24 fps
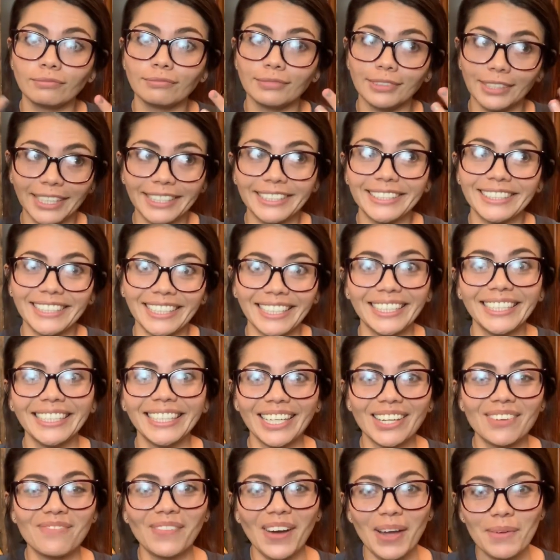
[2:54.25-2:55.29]
listing
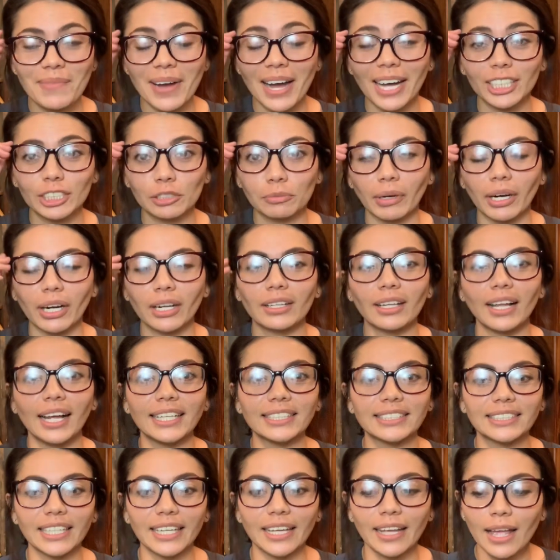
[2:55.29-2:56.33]
in my Poshmark
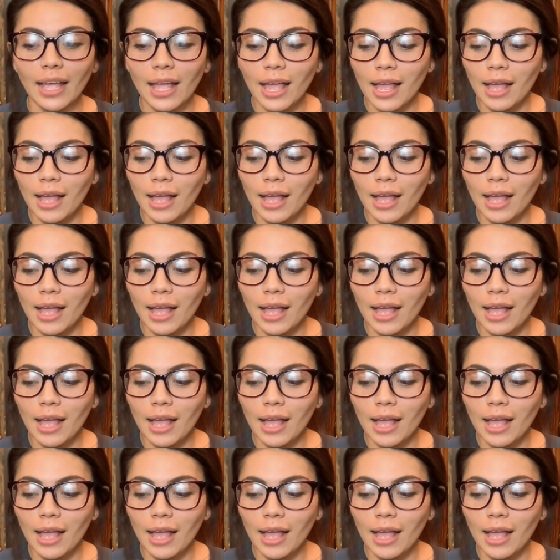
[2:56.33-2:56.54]
closet.